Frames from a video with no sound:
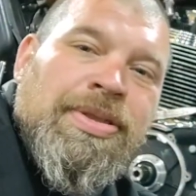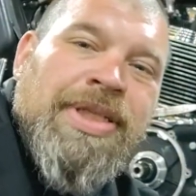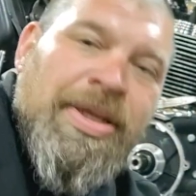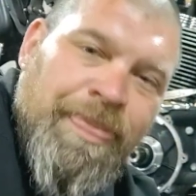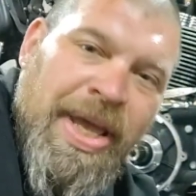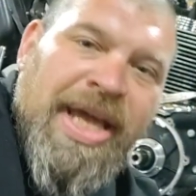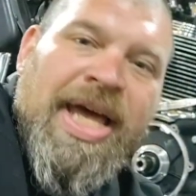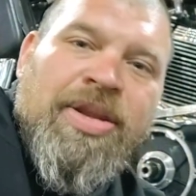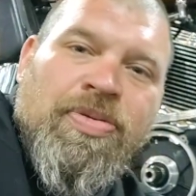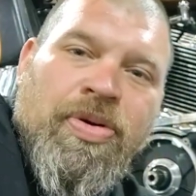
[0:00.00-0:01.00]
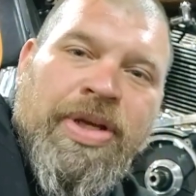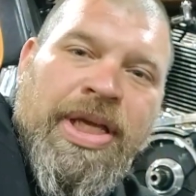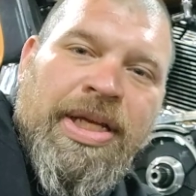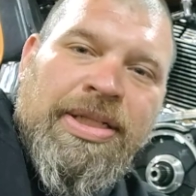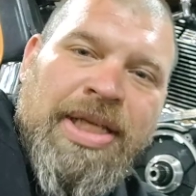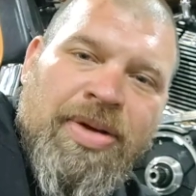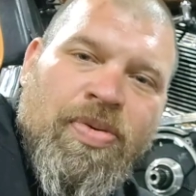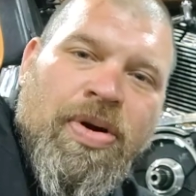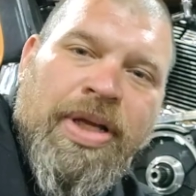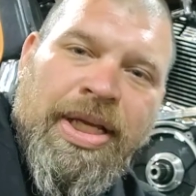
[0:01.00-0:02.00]
get it back on the road again. Get it
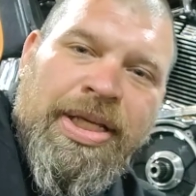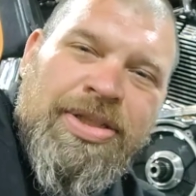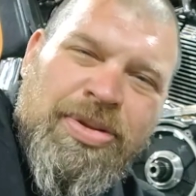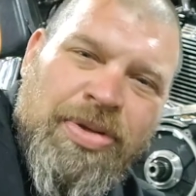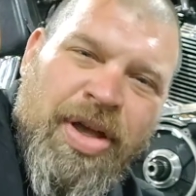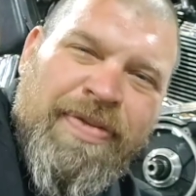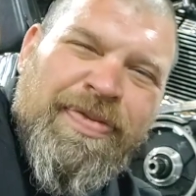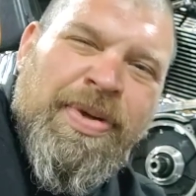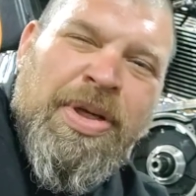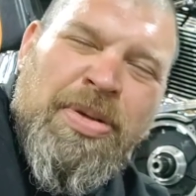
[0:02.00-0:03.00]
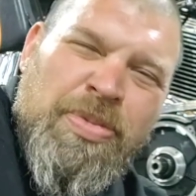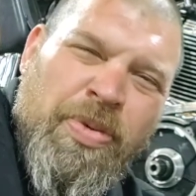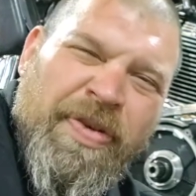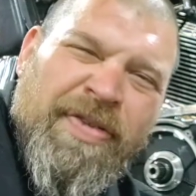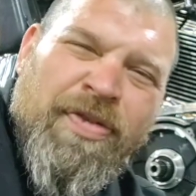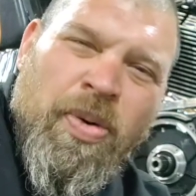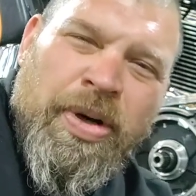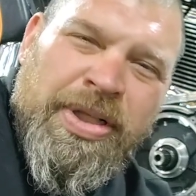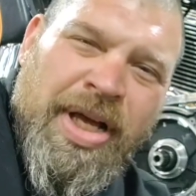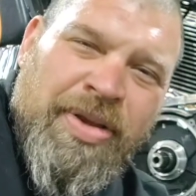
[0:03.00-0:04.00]
working. Get your life moving
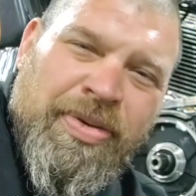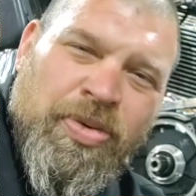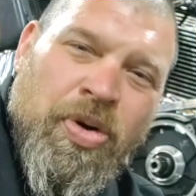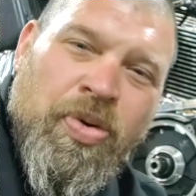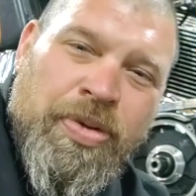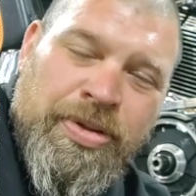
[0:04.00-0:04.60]
forward down the road.